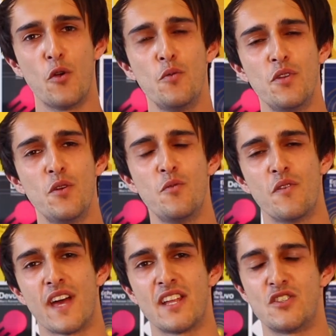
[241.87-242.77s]
who knew
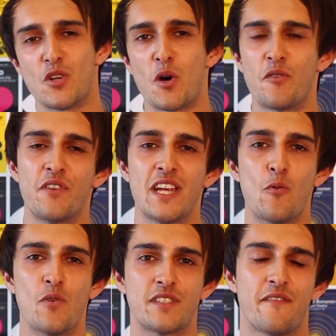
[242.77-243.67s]
that Joffrey
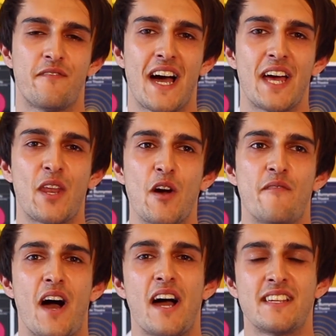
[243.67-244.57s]
was a fan of
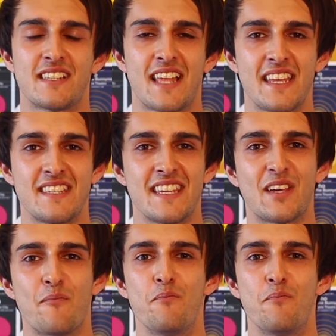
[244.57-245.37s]
Icelandic,